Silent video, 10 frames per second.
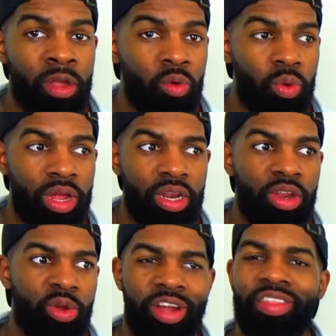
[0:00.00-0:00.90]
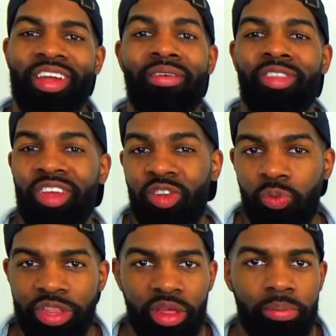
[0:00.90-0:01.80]
when you're in the conversation
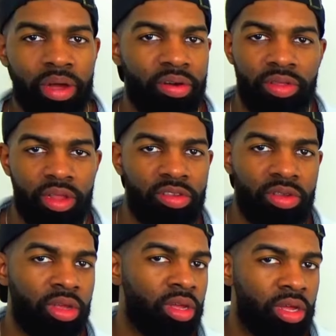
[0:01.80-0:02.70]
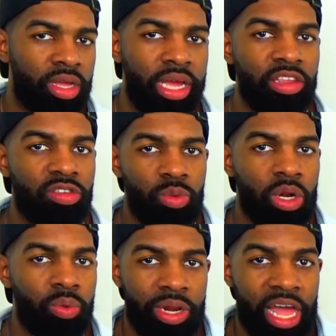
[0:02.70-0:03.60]
with them. But in this case we
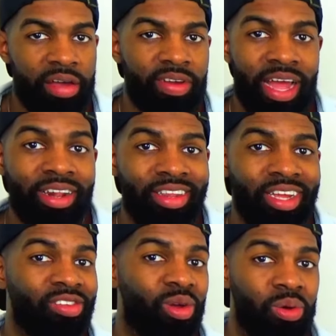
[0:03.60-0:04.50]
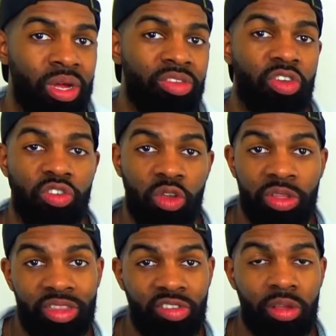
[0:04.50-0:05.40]
don't really have a context, so just know
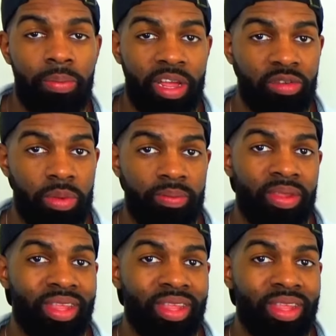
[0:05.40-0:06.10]
that this is the placement.